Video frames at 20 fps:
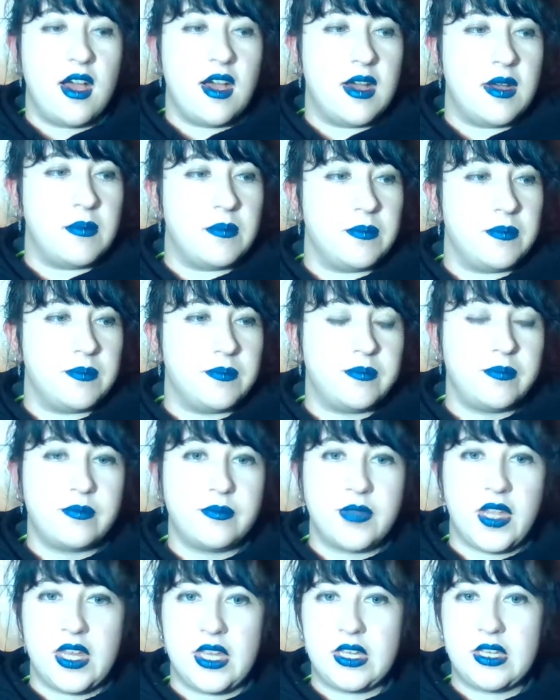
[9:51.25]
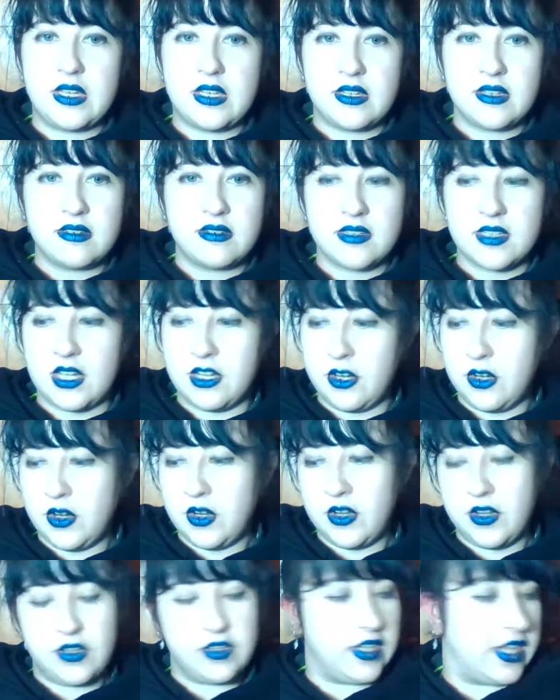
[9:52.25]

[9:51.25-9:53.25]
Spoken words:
Like, I don't